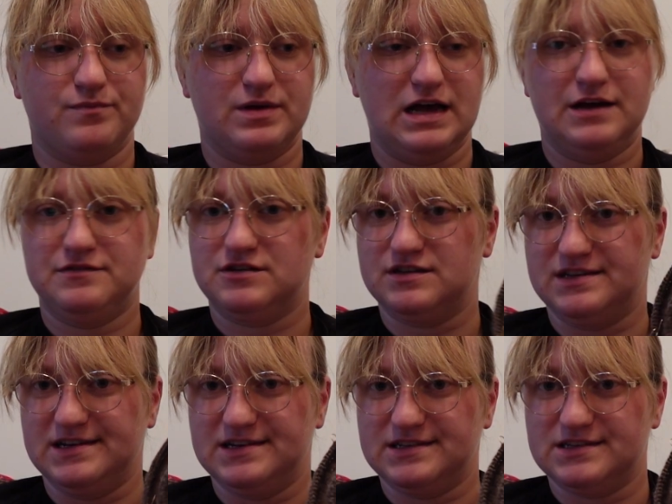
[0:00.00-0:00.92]
after
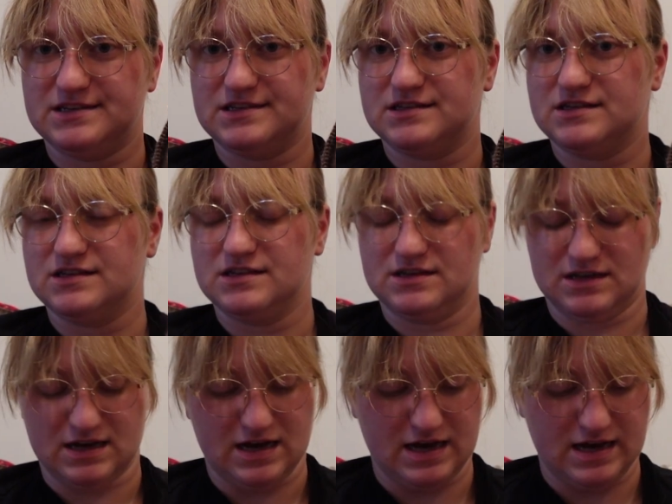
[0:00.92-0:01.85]
this
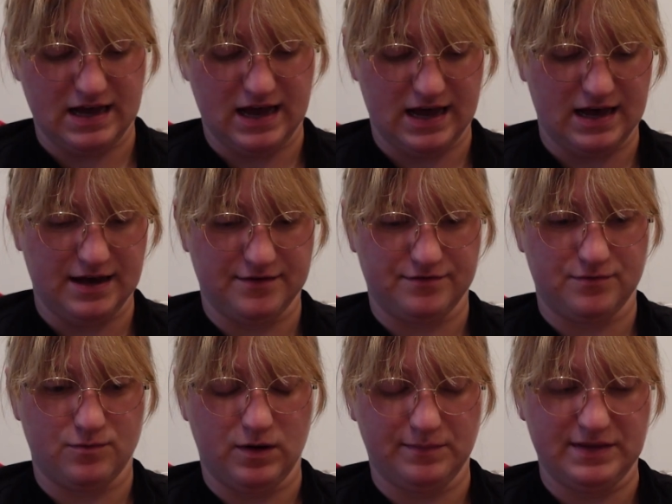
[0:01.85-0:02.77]
I have
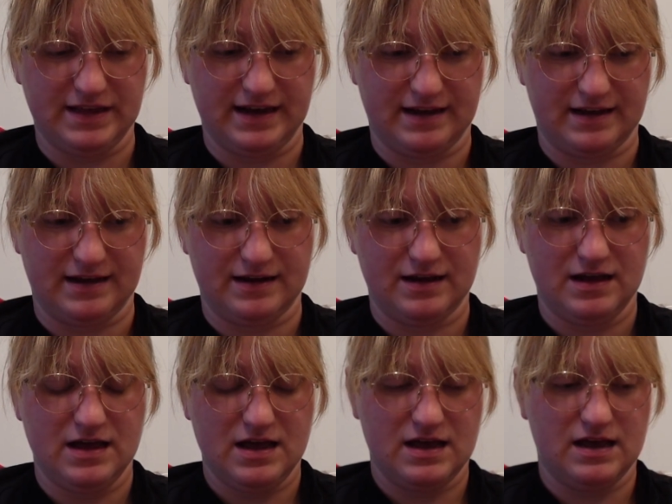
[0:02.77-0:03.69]
one blanket
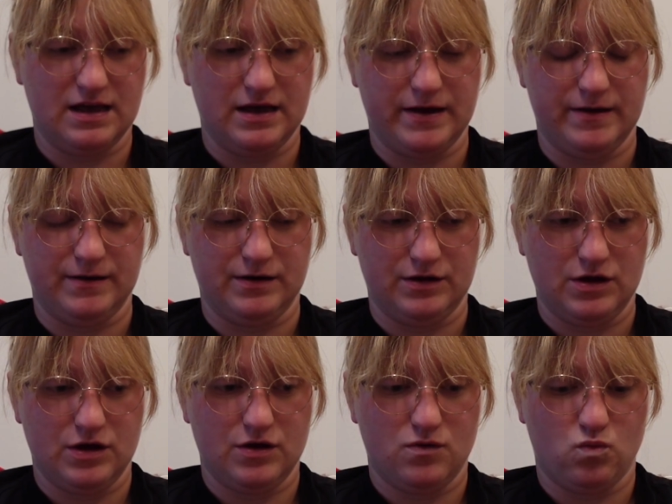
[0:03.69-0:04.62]
and
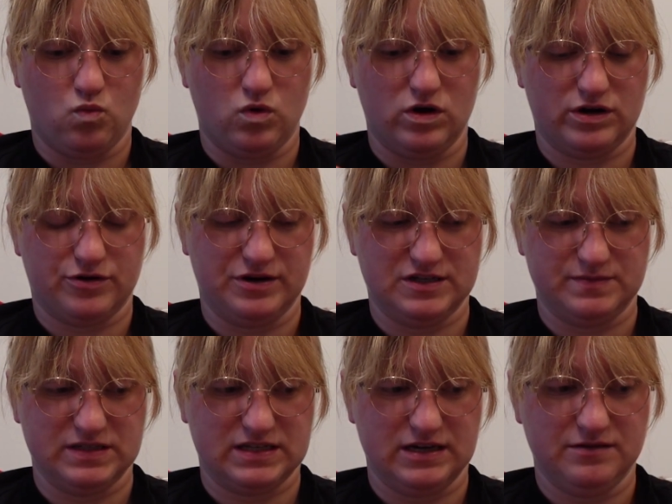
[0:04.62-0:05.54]
one
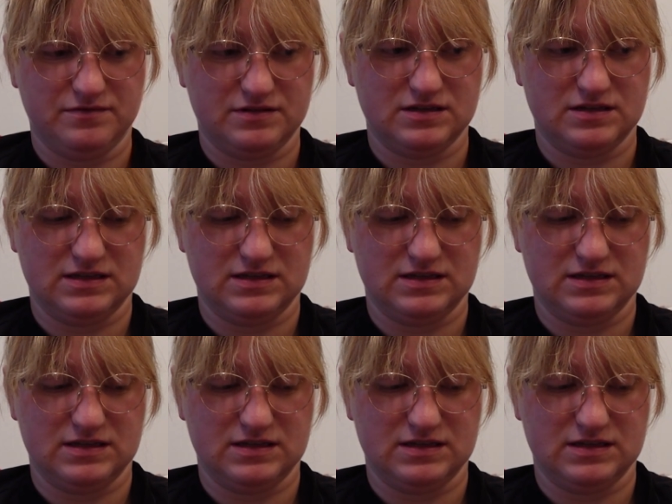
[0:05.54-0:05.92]
Christmas gift.